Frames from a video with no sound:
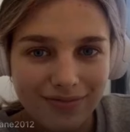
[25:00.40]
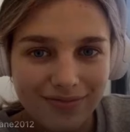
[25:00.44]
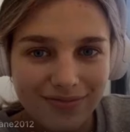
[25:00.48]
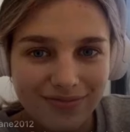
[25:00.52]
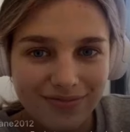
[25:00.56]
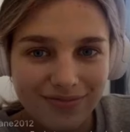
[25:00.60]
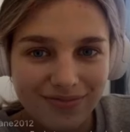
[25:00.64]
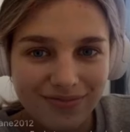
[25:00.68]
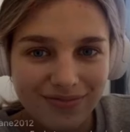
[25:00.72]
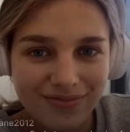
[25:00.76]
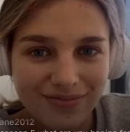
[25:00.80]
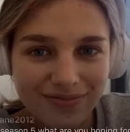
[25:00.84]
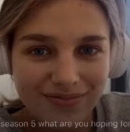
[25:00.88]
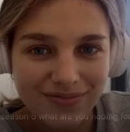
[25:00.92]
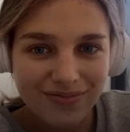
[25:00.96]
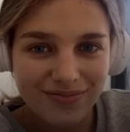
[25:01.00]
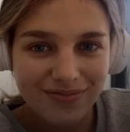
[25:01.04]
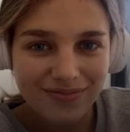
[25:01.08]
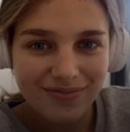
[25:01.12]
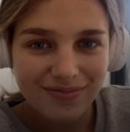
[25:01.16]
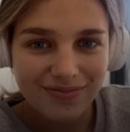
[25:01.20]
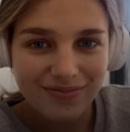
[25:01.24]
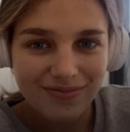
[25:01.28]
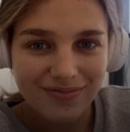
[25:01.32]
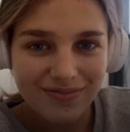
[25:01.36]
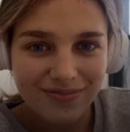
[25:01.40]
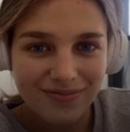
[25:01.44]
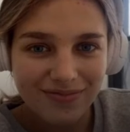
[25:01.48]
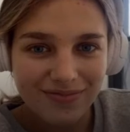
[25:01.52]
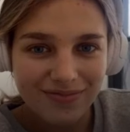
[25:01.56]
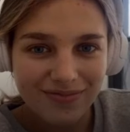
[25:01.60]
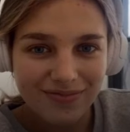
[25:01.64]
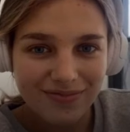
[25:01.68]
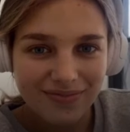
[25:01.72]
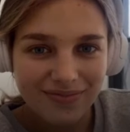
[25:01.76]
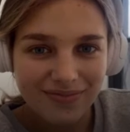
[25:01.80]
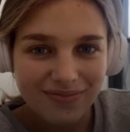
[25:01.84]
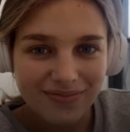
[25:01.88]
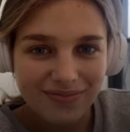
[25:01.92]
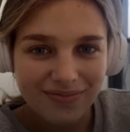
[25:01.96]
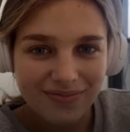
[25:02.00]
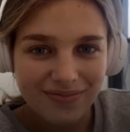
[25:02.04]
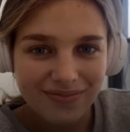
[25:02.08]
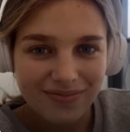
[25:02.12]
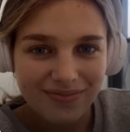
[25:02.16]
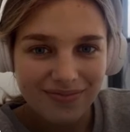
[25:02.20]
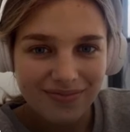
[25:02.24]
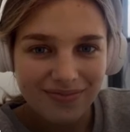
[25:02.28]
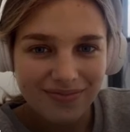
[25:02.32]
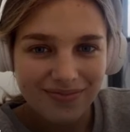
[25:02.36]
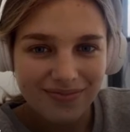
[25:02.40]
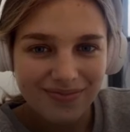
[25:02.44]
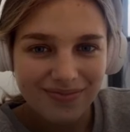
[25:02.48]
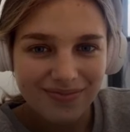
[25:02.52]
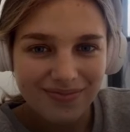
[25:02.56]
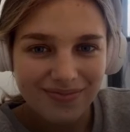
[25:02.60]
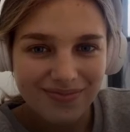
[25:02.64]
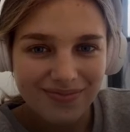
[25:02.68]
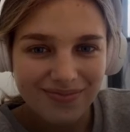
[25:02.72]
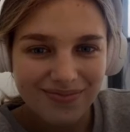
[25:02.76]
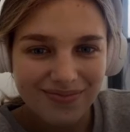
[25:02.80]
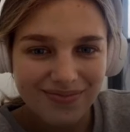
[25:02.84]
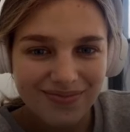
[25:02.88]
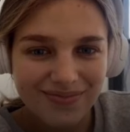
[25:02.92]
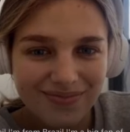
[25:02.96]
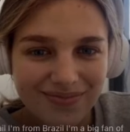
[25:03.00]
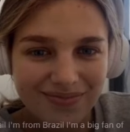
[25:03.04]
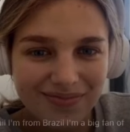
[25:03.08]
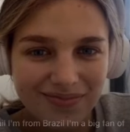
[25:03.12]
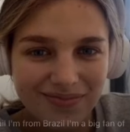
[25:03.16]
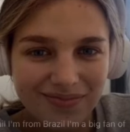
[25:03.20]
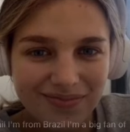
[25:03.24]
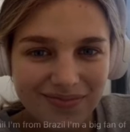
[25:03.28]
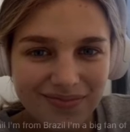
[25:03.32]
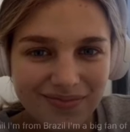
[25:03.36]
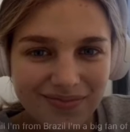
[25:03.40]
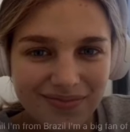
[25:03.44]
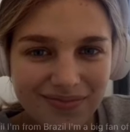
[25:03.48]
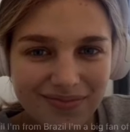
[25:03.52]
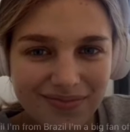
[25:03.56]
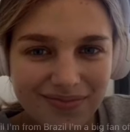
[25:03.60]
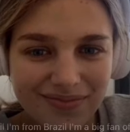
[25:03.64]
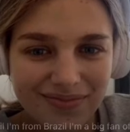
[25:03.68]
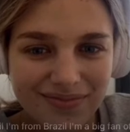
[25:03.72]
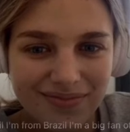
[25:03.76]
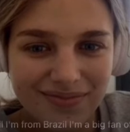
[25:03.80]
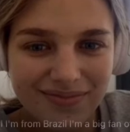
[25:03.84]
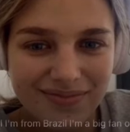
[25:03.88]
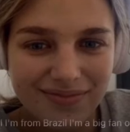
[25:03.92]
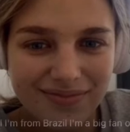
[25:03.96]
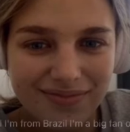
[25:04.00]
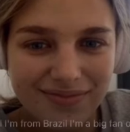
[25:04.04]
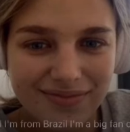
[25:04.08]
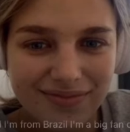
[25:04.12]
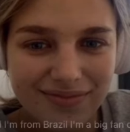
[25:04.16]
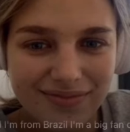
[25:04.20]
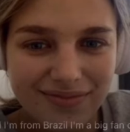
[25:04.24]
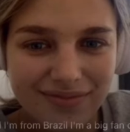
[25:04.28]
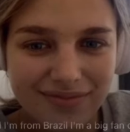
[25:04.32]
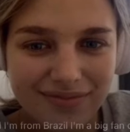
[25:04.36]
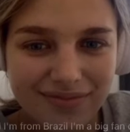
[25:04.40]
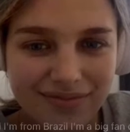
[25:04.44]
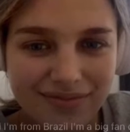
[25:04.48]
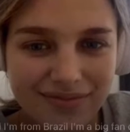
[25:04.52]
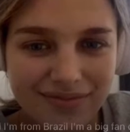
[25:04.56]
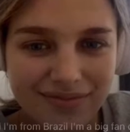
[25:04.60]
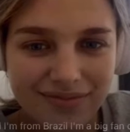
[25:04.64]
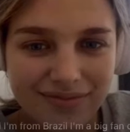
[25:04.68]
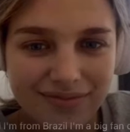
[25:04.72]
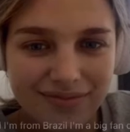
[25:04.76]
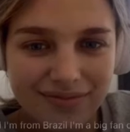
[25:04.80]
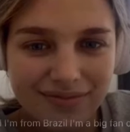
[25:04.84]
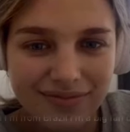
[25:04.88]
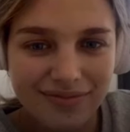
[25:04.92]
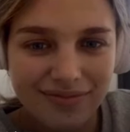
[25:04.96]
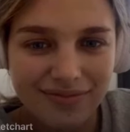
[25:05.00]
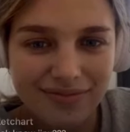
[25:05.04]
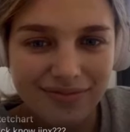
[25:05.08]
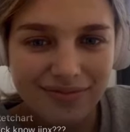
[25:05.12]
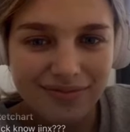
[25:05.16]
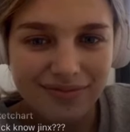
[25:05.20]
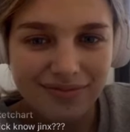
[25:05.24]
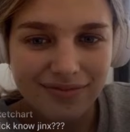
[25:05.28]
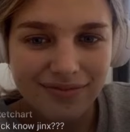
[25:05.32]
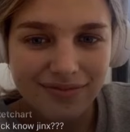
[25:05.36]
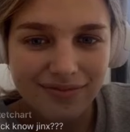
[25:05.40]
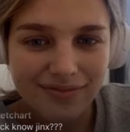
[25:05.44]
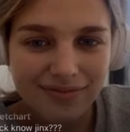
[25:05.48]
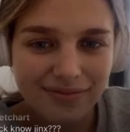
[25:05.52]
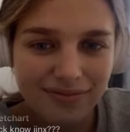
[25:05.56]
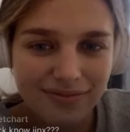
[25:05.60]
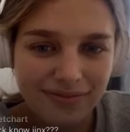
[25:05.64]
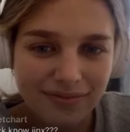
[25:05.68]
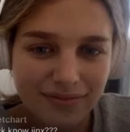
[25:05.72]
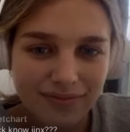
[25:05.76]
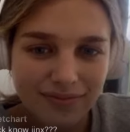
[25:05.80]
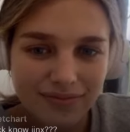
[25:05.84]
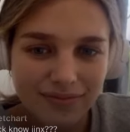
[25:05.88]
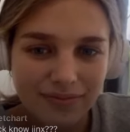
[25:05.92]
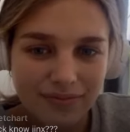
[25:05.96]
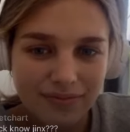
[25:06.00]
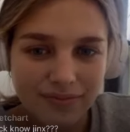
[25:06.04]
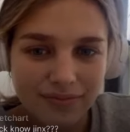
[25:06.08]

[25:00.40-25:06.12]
[no speech]